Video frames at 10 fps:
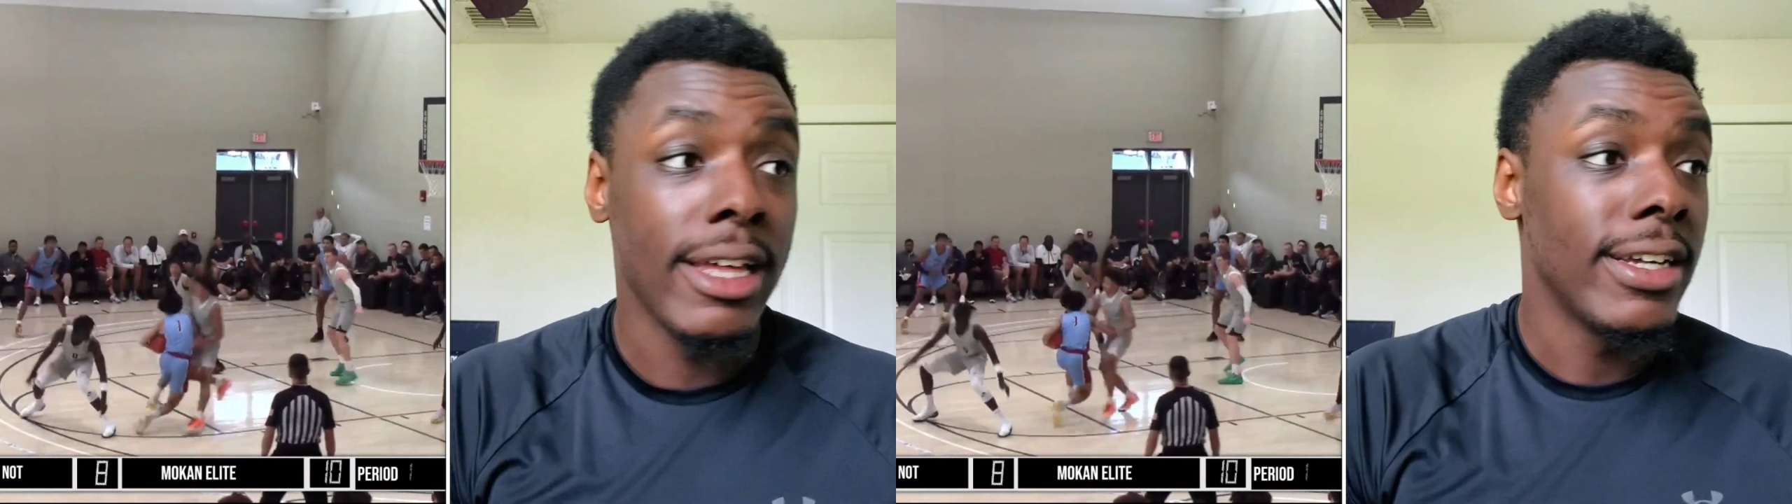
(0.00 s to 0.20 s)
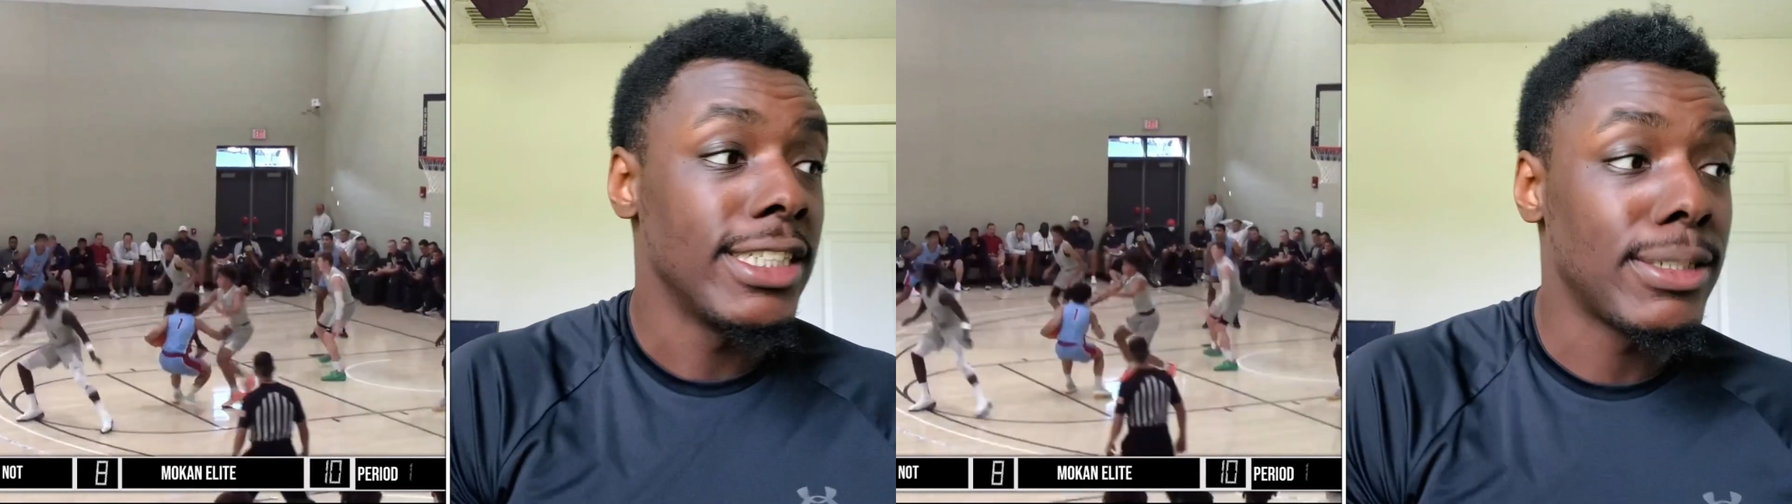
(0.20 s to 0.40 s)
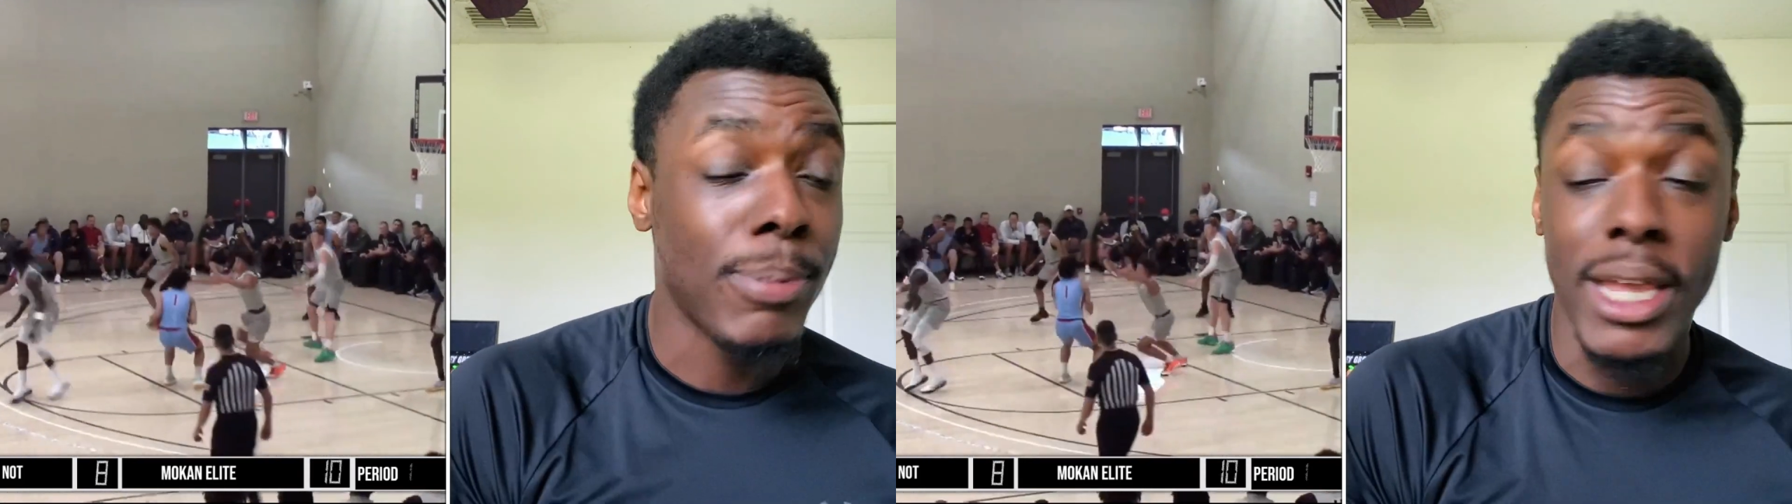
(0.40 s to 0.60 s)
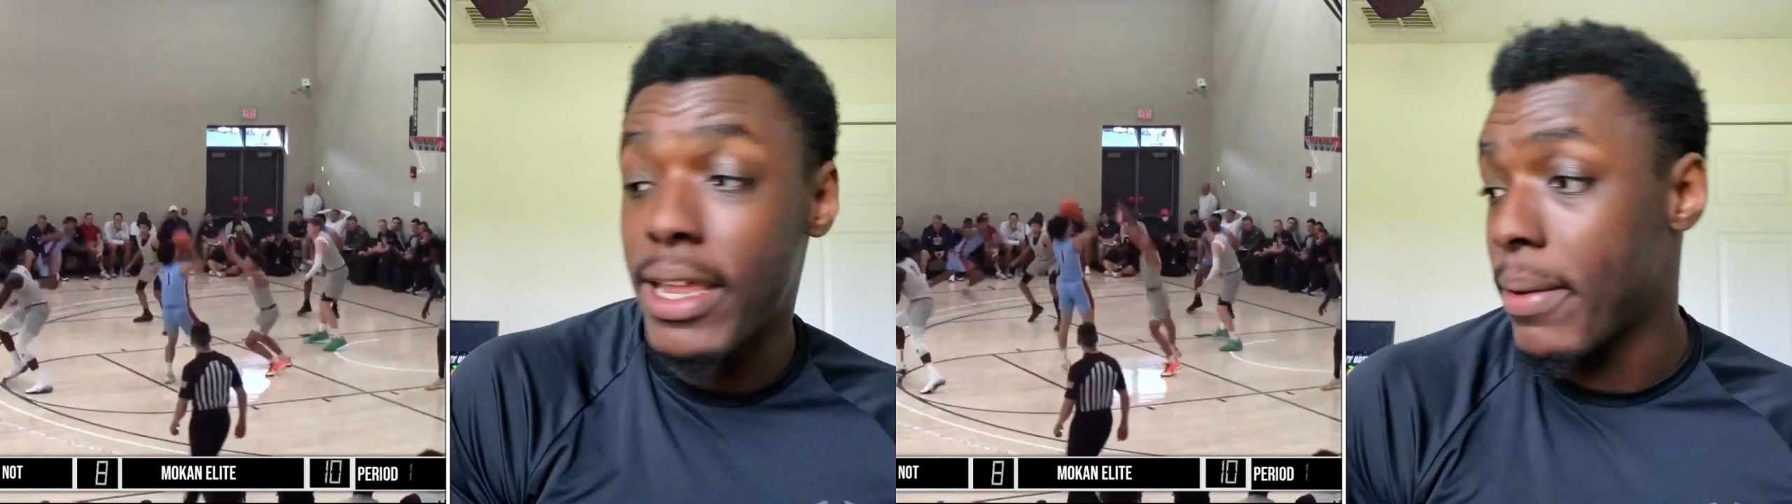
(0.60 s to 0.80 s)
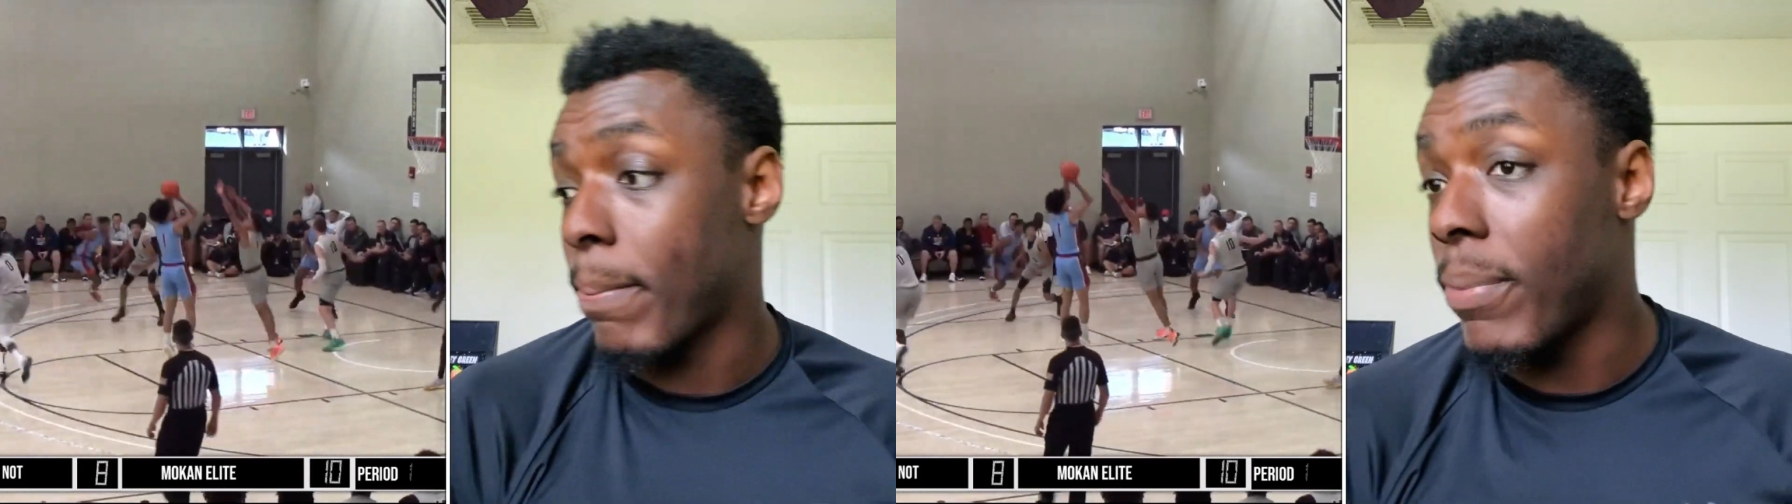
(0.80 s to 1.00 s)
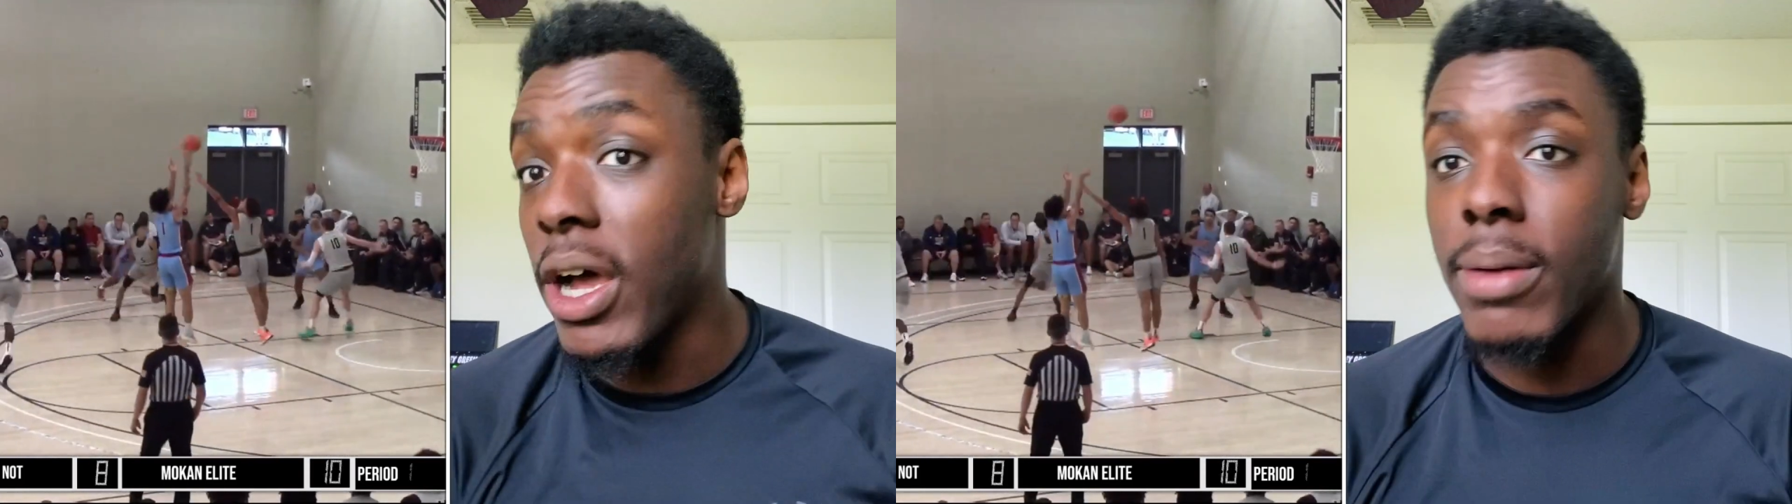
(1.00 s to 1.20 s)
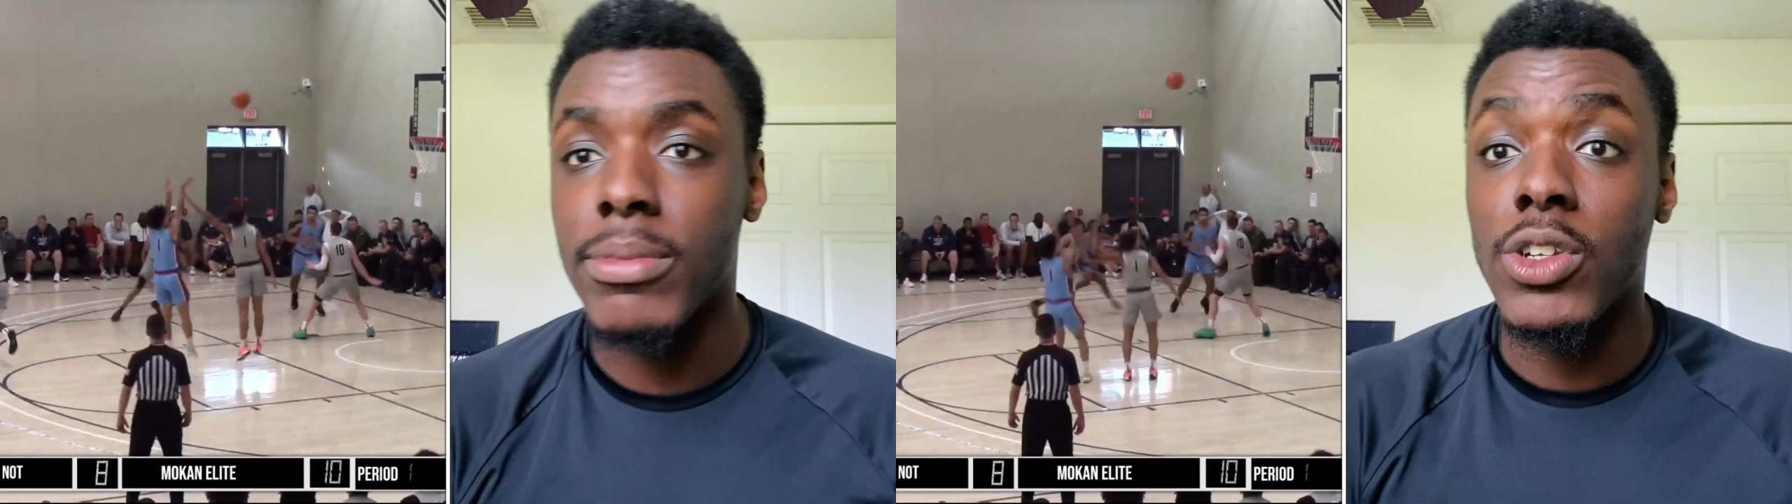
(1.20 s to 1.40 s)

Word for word: spin, bump,